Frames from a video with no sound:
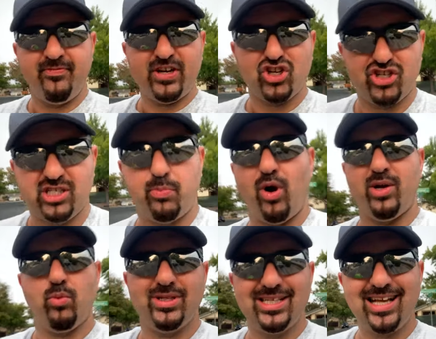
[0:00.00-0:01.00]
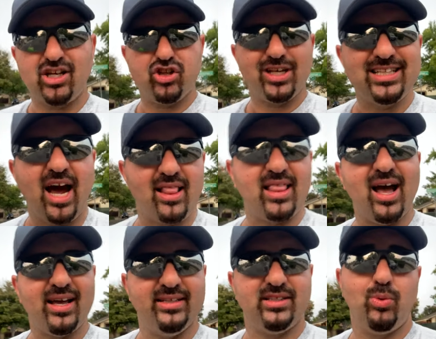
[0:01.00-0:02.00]
finish this point, was essentially
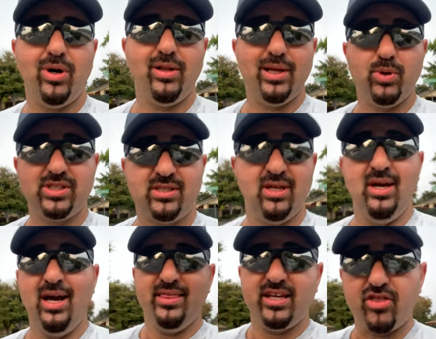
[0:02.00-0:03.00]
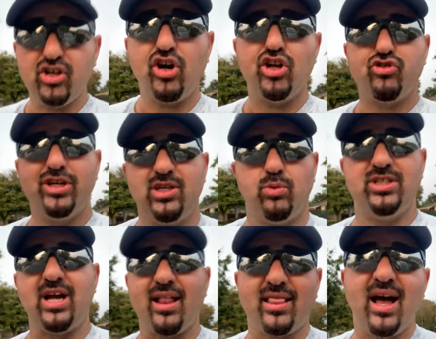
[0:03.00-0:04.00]
non-aligned. Well, it was the other countries that were
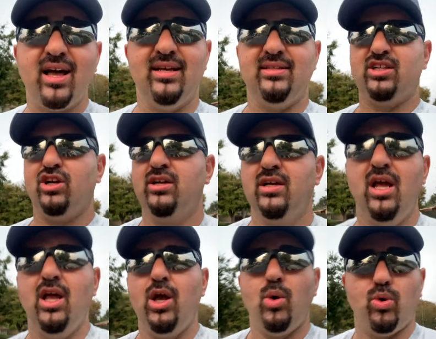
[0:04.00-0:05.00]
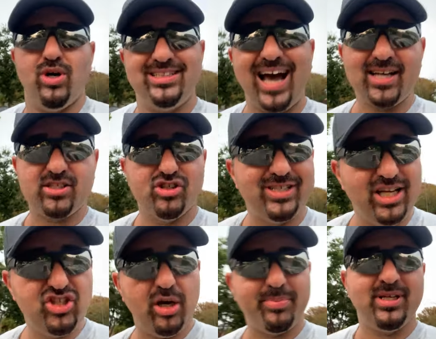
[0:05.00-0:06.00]
non-aligned were Nasser's
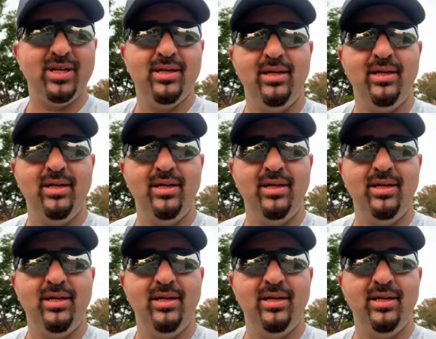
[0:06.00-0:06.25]
Egypt,